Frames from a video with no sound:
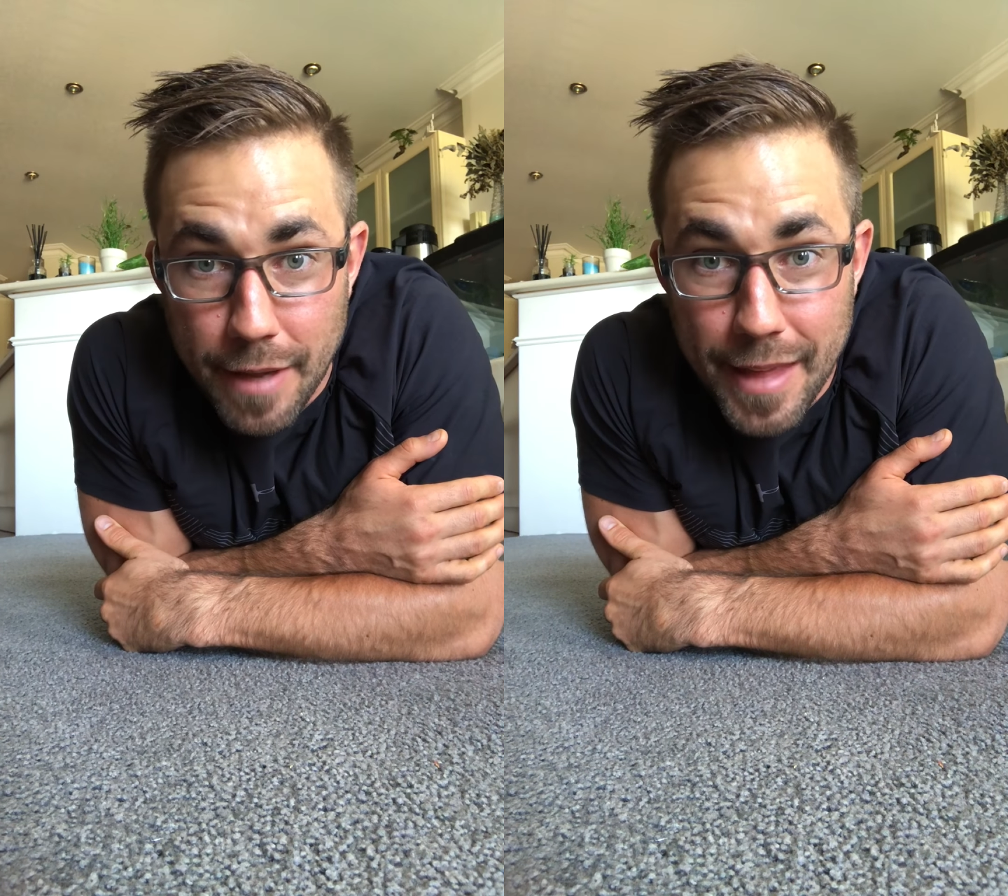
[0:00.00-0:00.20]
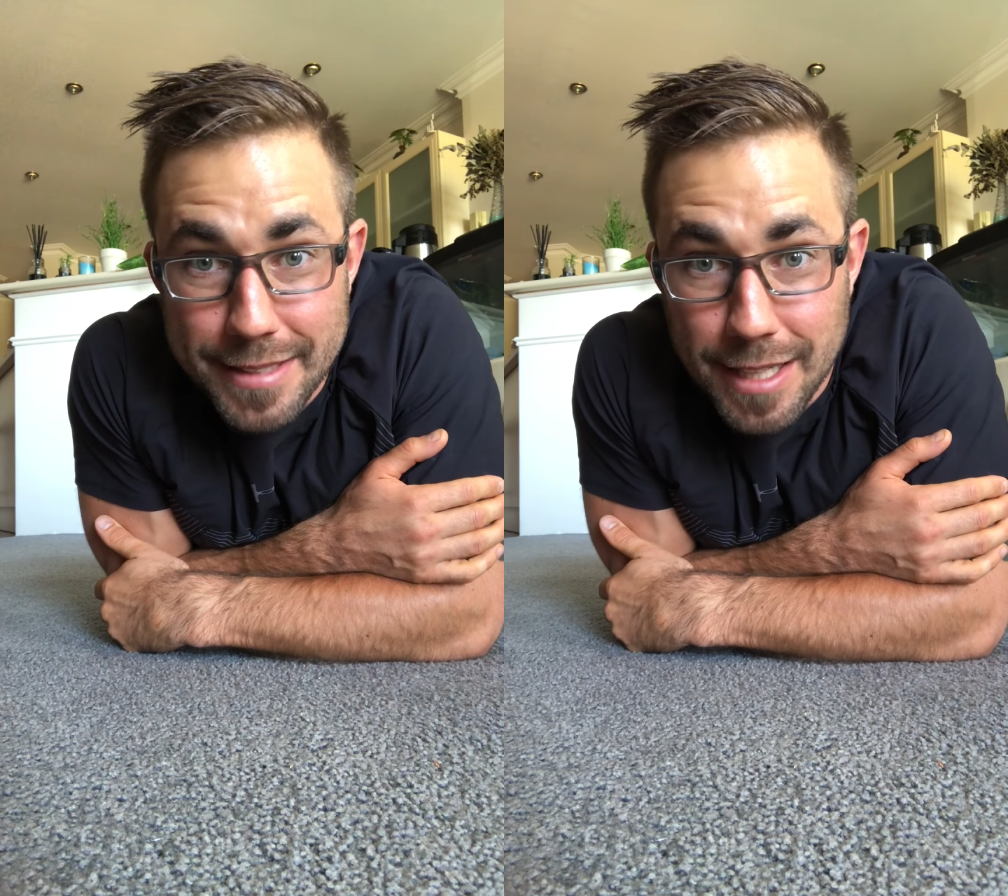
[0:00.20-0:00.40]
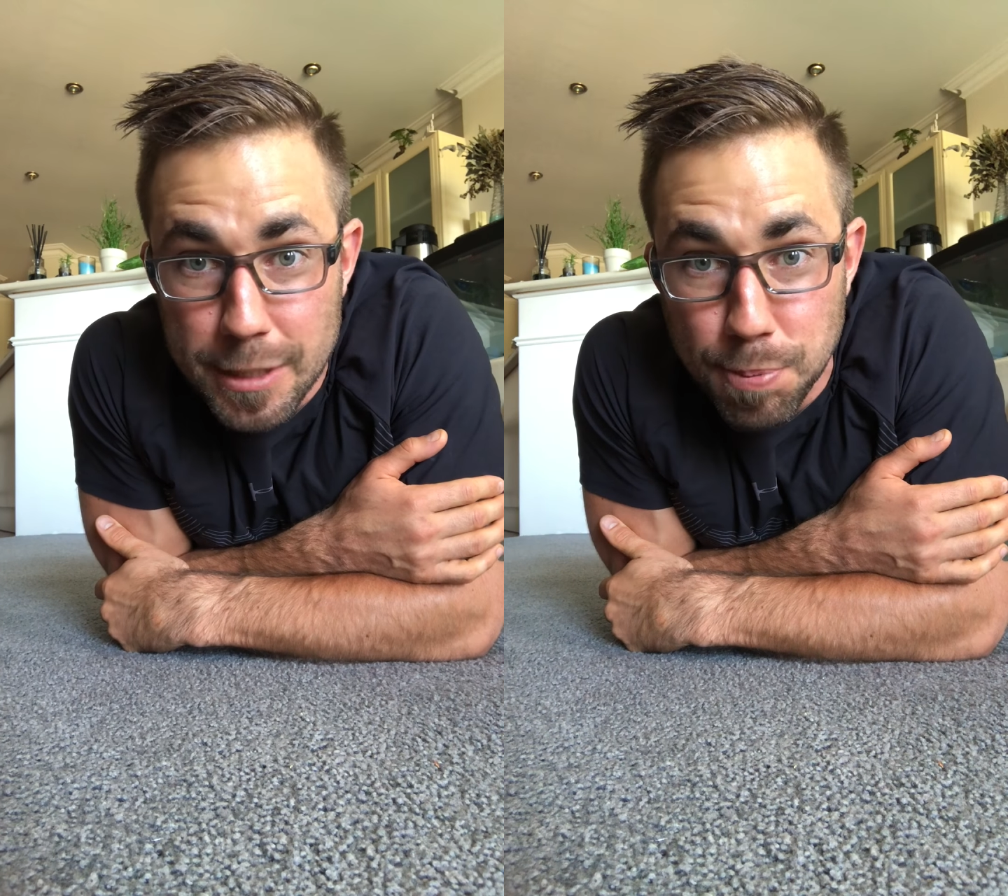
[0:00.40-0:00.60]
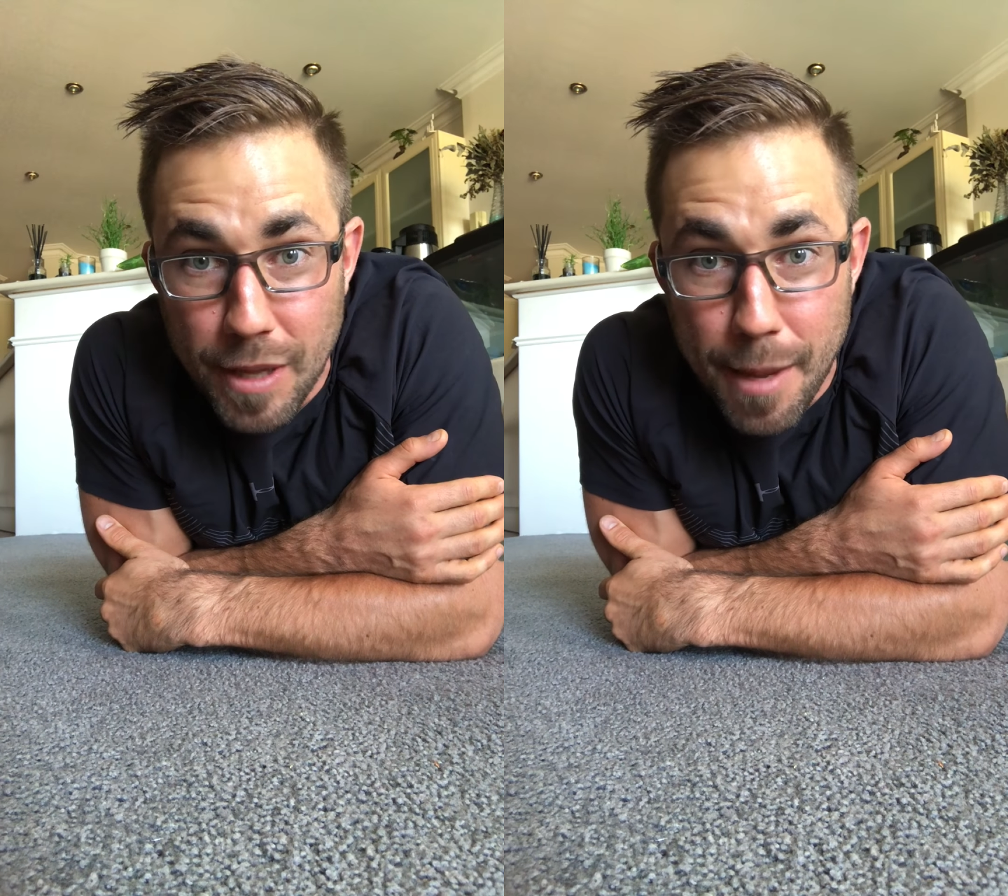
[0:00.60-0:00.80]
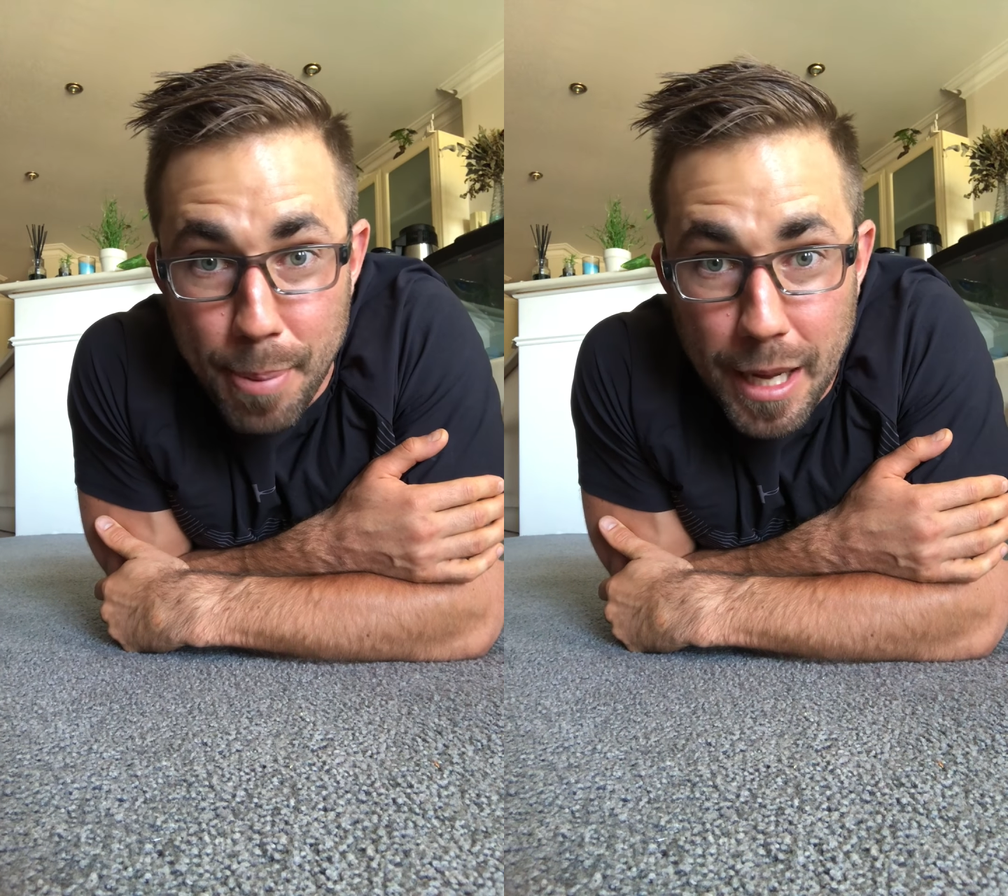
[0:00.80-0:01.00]
and that does
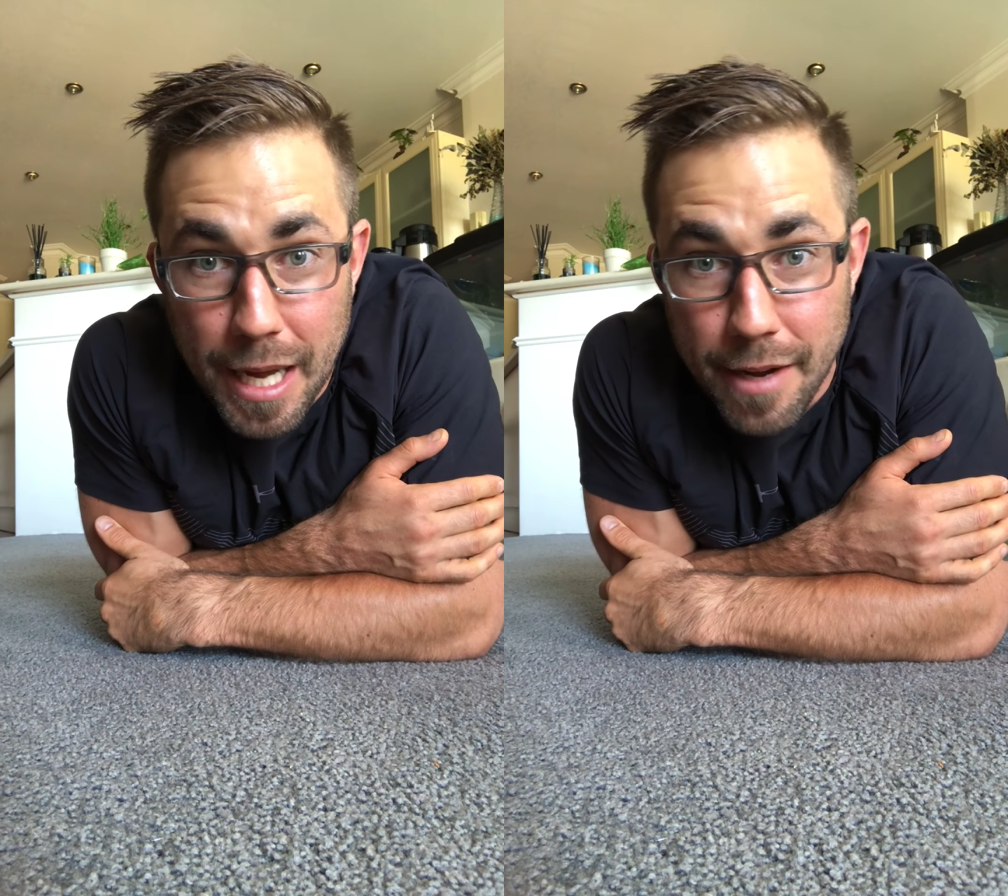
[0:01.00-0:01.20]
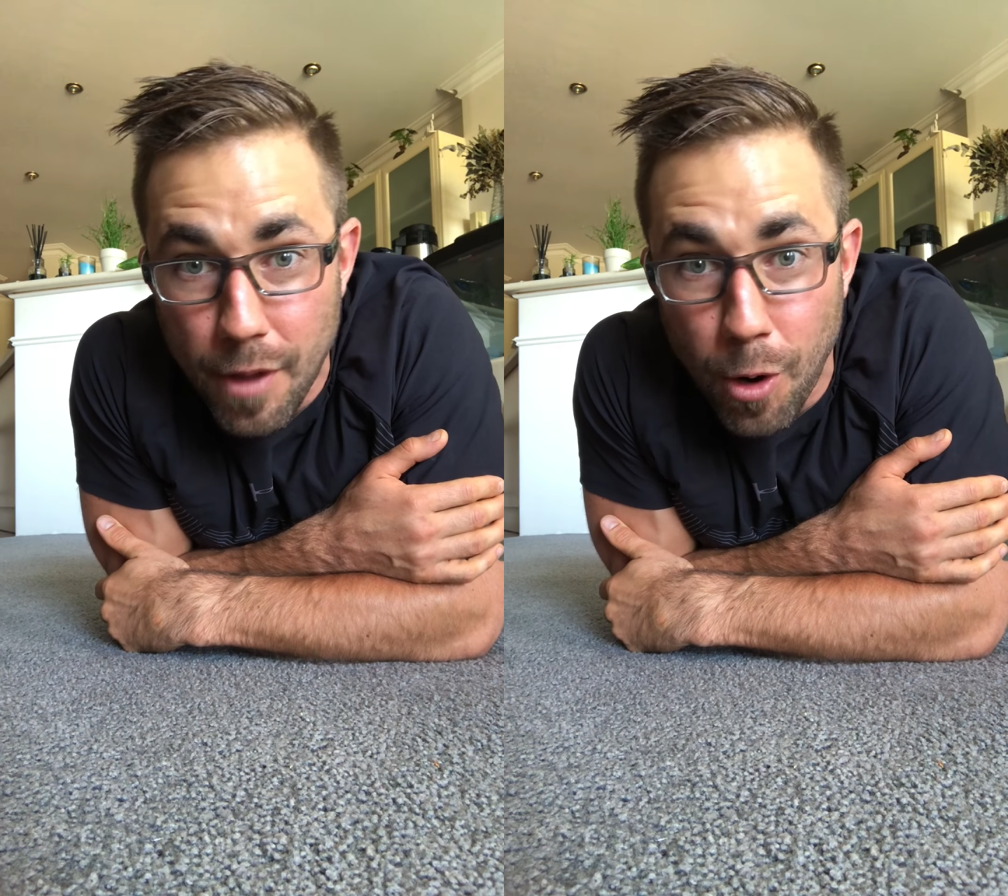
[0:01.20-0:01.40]
play a part in the